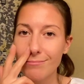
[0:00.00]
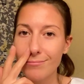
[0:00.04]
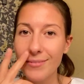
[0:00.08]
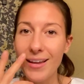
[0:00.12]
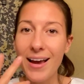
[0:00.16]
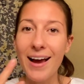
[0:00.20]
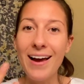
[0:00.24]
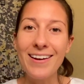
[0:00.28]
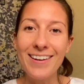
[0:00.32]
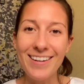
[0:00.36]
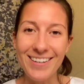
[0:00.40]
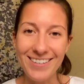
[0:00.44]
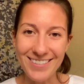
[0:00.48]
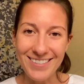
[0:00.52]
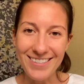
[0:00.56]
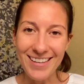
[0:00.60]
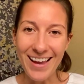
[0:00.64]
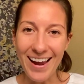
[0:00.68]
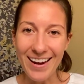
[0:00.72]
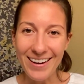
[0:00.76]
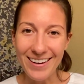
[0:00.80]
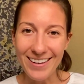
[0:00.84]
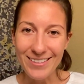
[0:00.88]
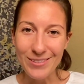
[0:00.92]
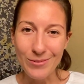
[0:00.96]
on each
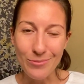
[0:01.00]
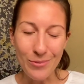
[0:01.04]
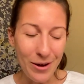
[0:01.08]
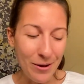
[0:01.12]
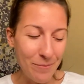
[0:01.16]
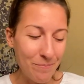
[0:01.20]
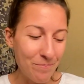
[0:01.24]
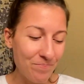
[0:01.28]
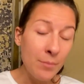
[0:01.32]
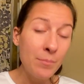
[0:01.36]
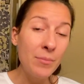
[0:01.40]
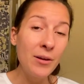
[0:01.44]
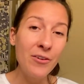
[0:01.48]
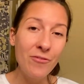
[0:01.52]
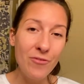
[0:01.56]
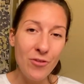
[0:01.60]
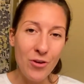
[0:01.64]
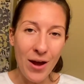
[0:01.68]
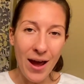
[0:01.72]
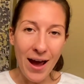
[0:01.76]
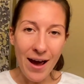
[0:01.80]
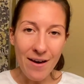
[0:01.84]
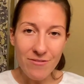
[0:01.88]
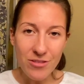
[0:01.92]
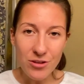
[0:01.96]
side as well. But if you
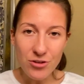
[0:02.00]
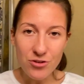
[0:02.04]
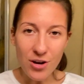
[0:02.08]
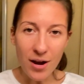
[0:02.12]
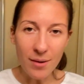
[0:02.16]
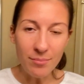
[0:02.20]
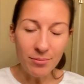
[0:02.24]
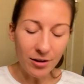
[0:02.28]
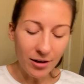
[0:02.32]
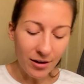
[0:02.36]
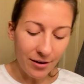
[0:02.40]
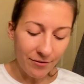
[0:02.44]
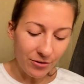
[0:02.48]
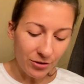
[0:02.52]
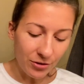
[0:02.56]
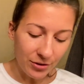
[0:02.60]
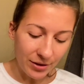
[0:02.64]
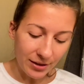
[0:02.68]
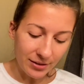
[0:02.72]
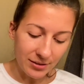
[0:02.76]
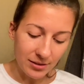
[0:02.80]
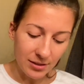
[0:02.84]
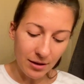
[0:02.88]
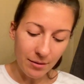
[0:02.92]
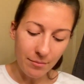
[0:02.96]
have the dropper, if you
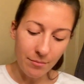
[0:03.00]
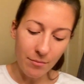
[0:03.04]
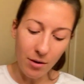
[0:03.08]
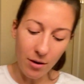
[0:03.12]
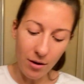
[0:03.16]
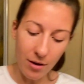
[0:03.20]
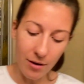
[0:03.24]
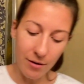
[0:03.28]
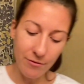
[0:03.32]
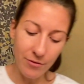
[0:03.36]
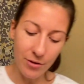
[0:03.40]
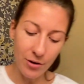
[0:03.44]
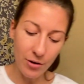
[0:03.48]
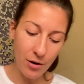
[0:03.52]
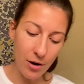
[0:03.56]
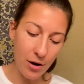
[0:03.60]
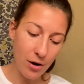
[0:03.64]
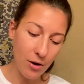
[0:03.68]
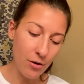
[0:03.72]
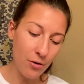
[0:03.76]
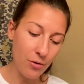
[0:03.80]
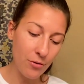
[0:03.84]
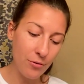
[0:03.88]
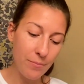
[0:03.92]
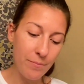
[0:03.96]
get some of your
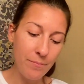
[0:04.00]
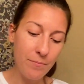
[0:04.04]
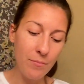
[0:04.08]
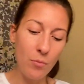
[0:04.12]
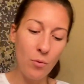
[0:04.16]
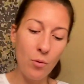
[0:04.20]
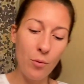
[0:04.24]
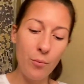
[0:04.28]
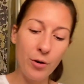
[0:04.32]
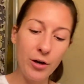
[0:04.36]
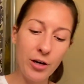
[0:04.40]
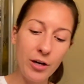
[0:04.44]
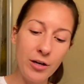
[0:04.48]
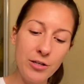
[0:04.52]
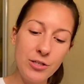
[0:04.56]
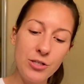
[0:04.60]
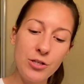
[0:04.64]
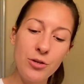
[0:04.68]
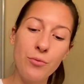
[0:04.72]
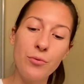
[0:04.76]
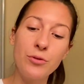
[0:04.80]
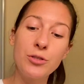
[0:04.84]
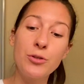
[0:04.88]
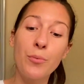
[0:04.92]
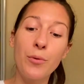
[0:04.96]
own, what we're going to
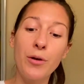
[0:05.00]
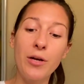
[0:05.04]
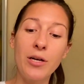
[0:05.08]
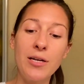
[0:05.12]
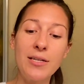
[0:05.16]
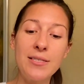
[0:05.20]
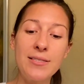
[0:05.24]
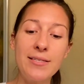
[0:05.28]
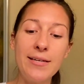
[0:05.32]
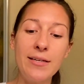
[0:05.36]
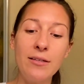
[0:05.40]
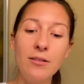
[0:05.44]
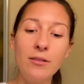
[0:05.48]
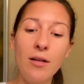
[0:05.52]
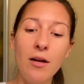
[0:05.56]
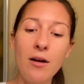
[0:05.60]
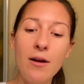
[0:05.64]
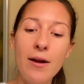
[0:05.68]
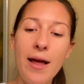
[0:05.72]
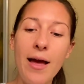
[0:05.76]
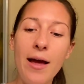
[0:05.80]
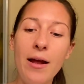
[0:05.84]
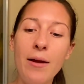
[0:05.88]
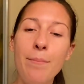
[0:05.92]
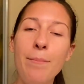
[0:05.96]
do is we're going to tilt our
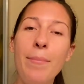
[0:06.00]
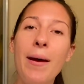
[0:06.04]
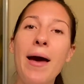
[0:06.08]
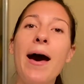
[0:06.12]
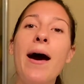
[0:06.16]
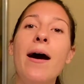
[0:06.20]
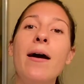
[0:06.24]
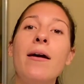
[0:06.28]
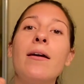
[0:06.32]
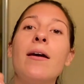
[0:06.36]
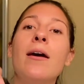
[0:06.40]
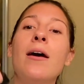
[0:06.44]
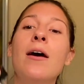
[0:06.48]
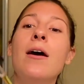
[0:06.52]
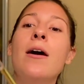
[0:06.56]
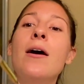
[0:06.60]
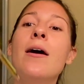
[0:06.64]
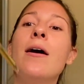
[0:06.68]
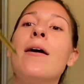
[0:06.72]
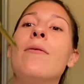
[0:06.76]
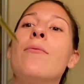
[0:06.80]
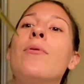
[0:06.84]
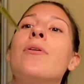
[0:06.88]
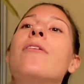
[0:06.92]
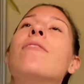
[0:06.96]
head back
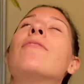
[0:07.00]
with a